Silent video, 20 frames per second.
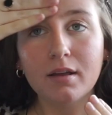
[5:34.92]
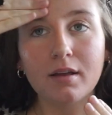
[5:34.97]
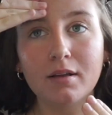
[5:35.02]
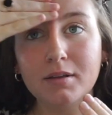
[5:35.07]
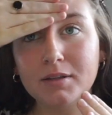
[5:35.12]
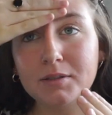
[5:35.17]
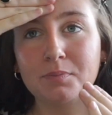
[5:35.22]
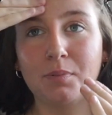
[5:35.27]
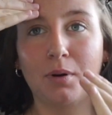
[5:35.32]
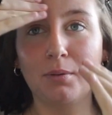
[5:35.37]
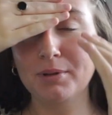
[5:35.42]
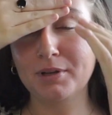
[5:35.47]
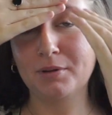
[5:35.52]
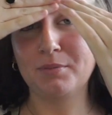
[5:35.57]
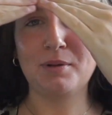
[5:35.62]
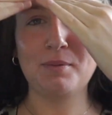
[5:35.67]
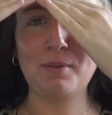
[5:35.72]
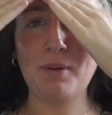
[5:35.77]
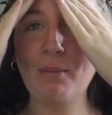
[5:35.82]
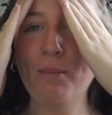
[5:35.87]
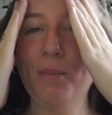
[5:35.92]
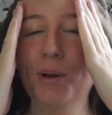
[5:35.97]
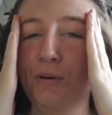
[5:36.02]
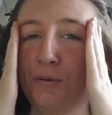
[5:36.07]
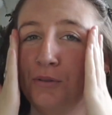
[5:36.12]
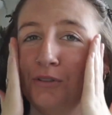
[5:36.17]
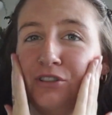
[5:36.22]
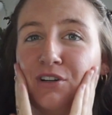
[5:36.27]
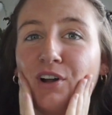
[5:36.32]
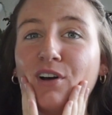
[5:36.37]
It's probably gonna be a bit
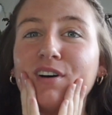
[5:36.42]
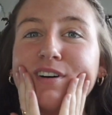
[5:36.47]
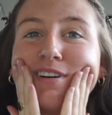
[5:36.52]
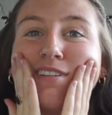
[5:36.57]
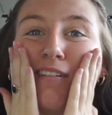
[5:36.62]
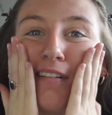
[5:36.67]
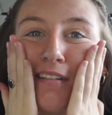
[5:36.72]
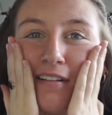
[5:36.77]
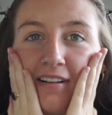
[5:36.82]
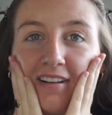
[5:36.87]
emotional.